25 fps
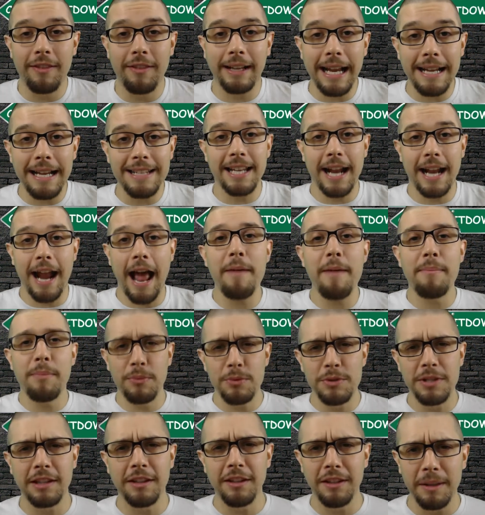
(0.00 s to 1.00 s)
Like I said, I
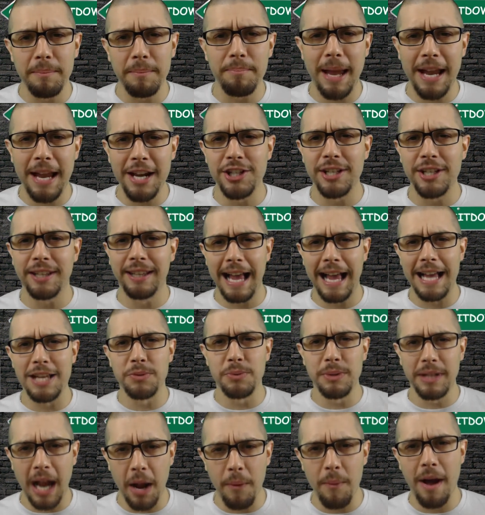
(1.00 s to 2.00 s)
was a little impatient last
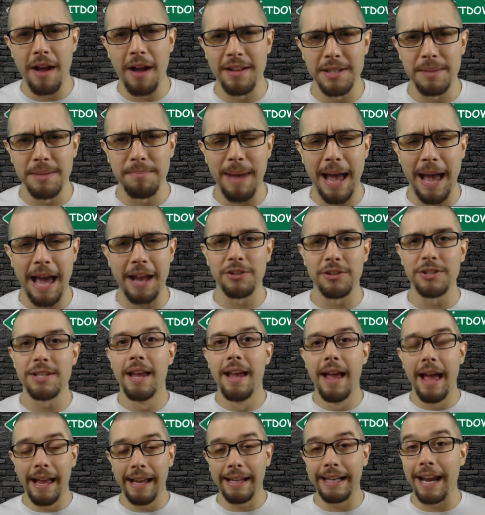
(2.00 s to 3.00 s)
week. I wanted some battles.
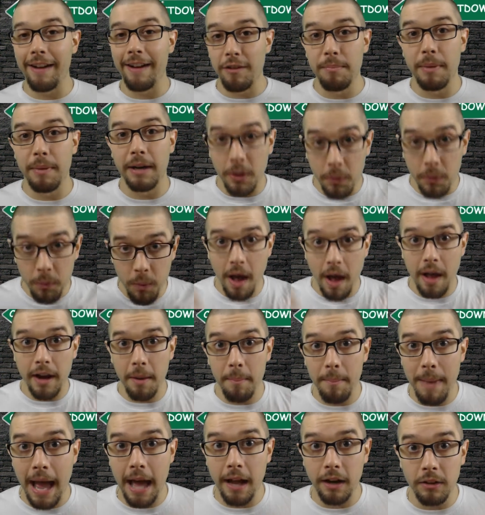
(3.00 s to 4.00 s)
I think everybody wanted
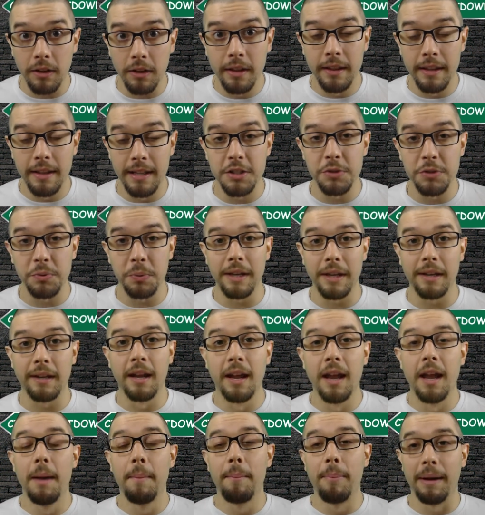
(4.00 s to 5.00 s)
a battle this week.
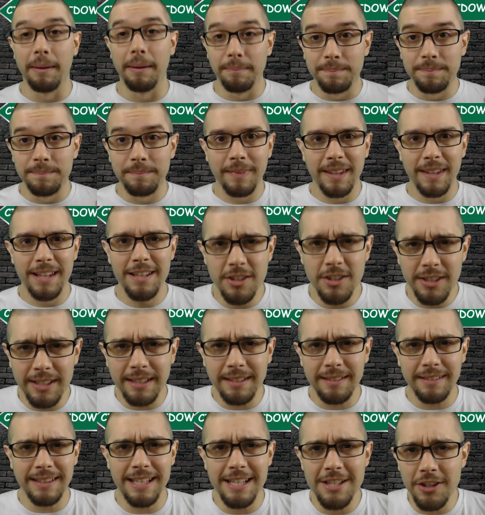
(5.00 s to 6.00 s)
But
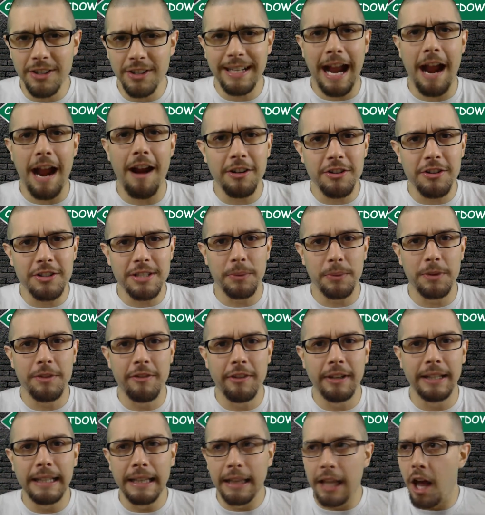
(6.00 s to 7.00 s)
these are characters that we
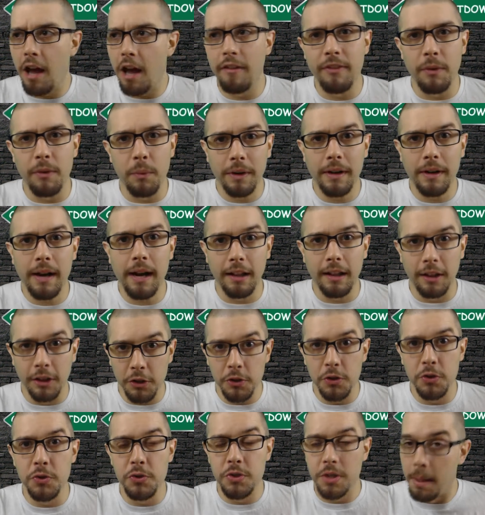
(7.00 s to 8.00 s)
really love, and we're gonna
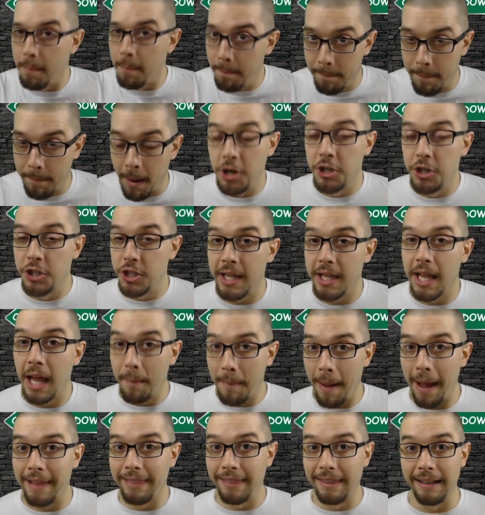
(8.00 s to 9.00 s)
lose a bunch of
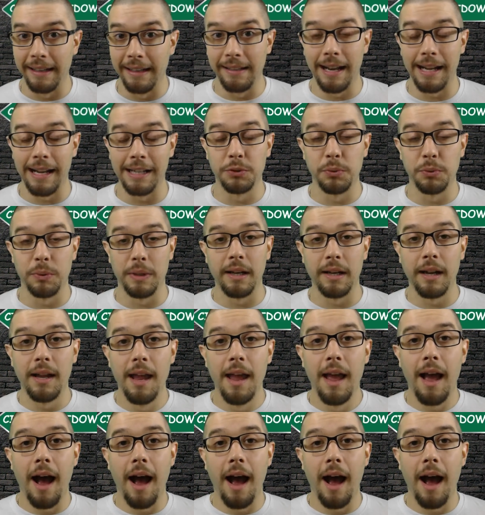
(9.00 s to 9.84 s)
them, I think, next week.